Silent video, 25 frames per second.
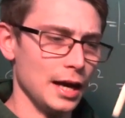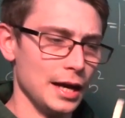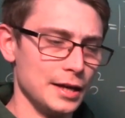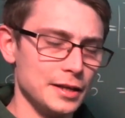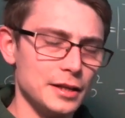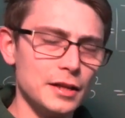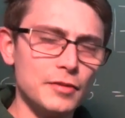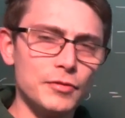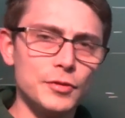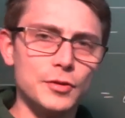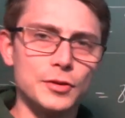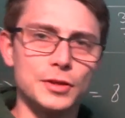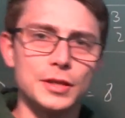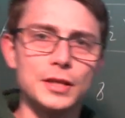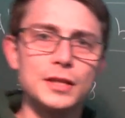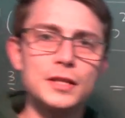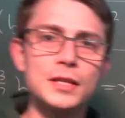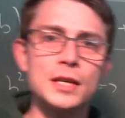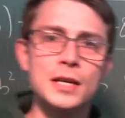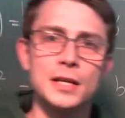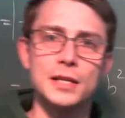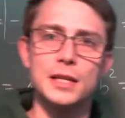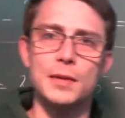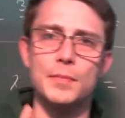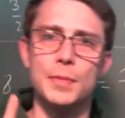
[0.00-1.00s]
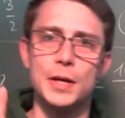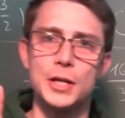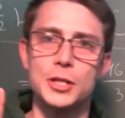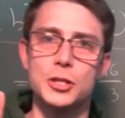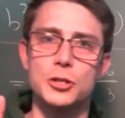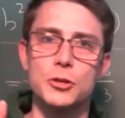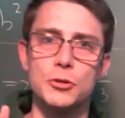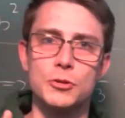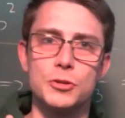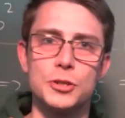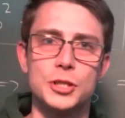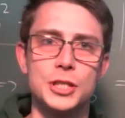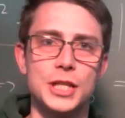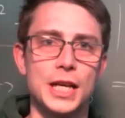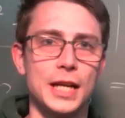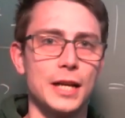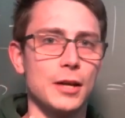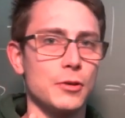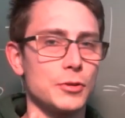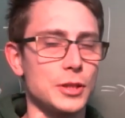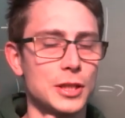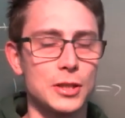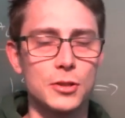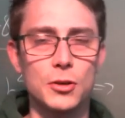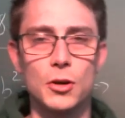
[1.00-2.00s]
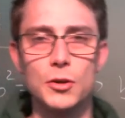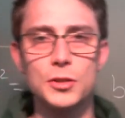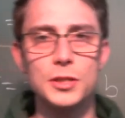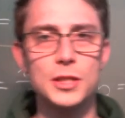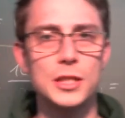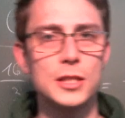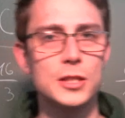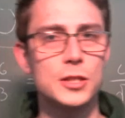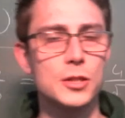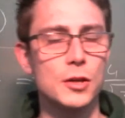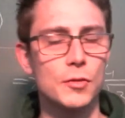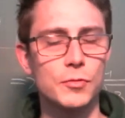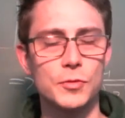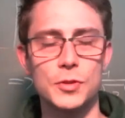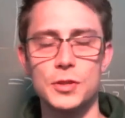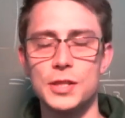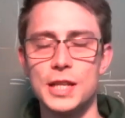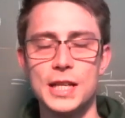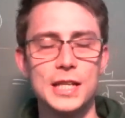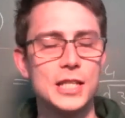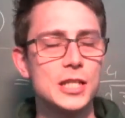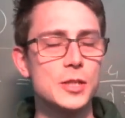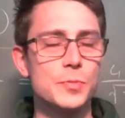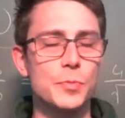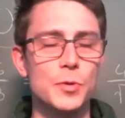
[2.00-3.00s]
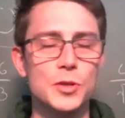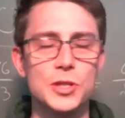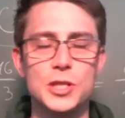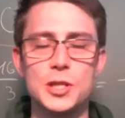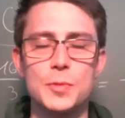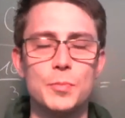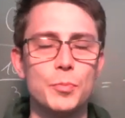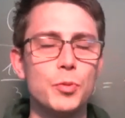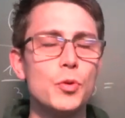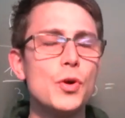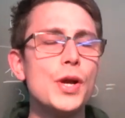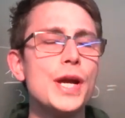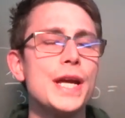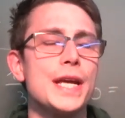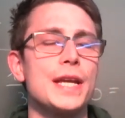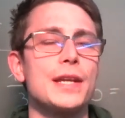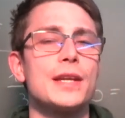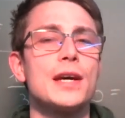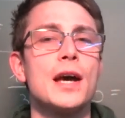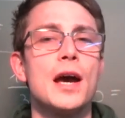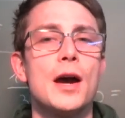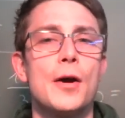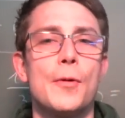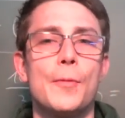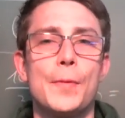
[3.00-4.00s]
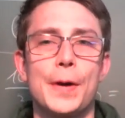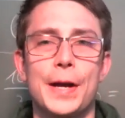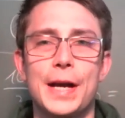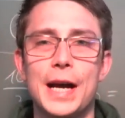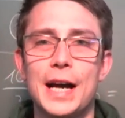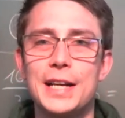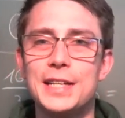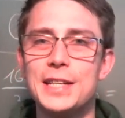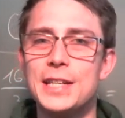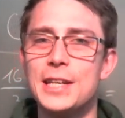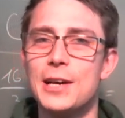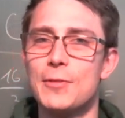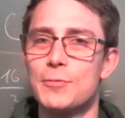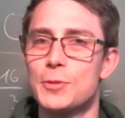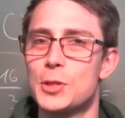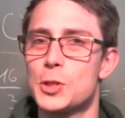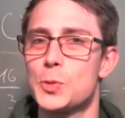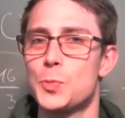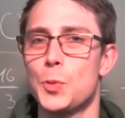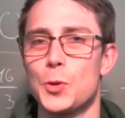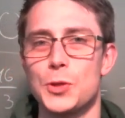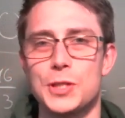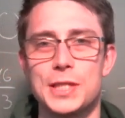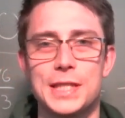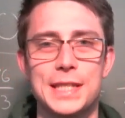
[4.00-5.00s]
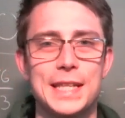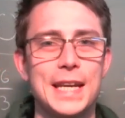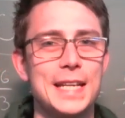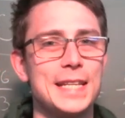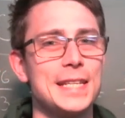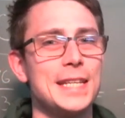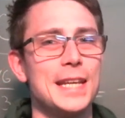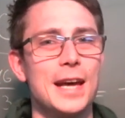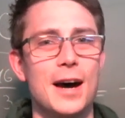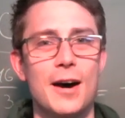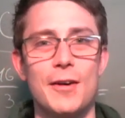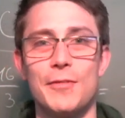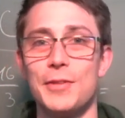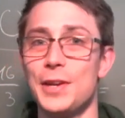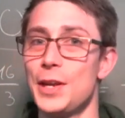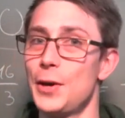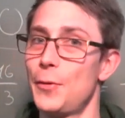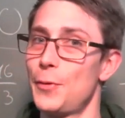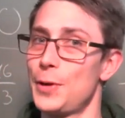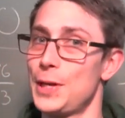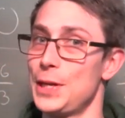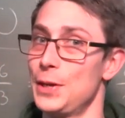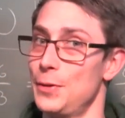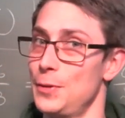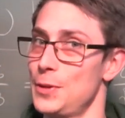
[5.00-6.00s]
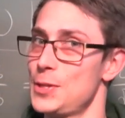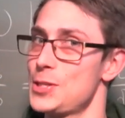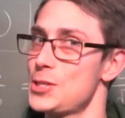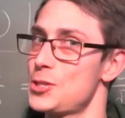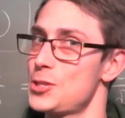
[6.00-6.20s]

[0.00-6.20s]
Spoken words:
And if you did, then make sure to check out the contents of today's sponsor, Brilliant, who are kind enough to sponsor yet another video here on